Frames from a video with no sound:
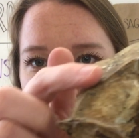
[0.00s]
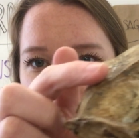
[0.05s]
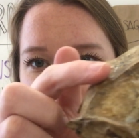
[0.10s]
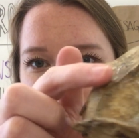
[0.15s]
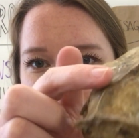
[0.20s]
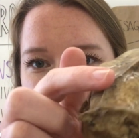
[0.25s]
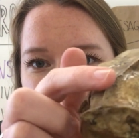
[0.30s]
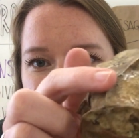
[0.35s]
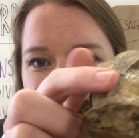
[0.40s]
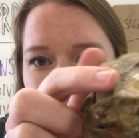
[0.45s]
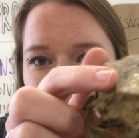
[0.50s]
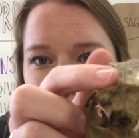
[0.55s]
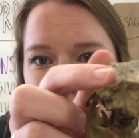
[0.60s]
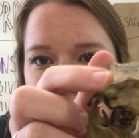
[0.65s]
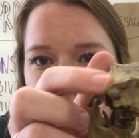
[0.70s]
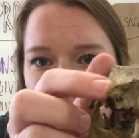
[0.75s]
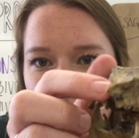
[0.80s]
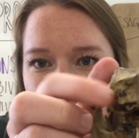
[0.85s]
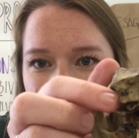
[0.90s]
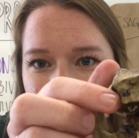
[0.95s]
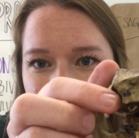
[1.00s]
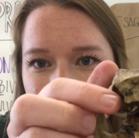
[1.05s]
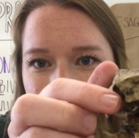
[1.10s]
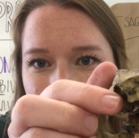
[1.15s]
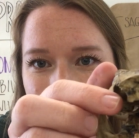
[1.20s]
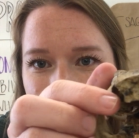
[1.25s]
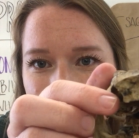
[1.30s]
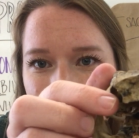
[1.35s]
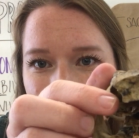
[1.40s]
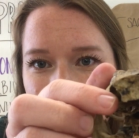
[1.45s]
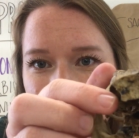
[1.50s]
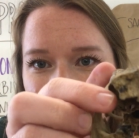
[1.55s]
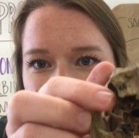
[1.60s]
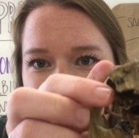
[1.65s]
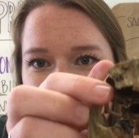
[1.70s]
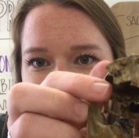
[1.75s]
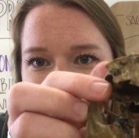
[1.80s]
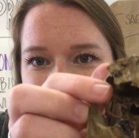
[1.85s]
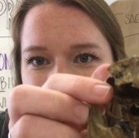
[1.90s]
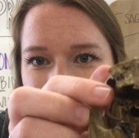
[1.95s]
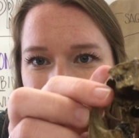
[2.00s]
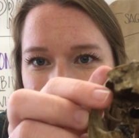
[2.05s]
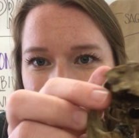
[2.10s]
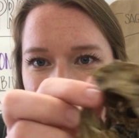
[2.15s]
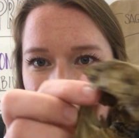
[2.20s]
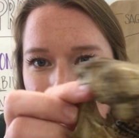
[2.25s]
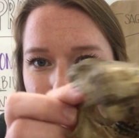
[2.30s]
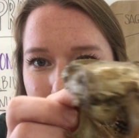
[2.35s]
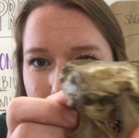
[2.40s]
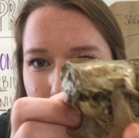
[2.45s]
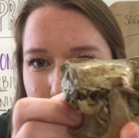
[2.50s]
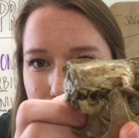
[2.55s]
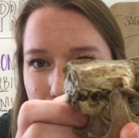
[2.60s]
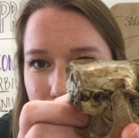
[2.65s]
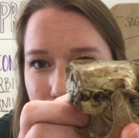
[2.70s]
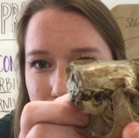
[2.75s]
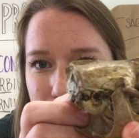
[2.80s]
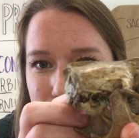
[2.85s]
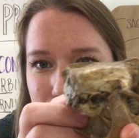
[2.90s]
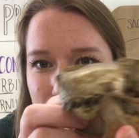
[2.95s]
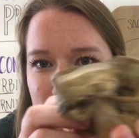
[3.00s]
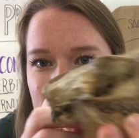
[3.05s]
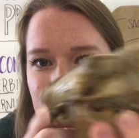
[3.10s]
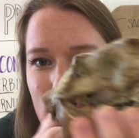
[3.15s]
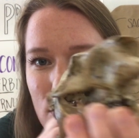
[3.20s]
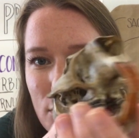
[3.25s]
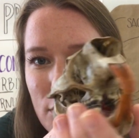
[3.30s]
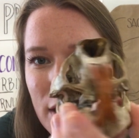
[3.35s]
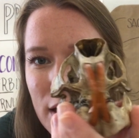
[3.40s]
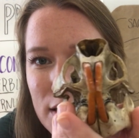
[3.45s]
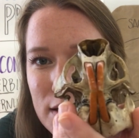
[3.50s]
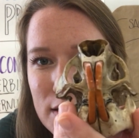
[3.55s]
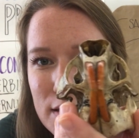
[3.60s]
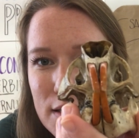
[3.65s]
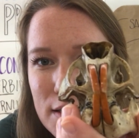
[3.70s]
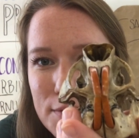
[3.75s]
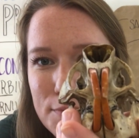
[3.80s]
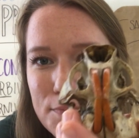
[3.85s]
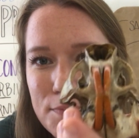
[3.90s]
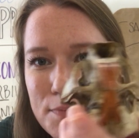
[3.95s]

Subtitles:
on trees sometimes. They've got that little baby sagittal crest.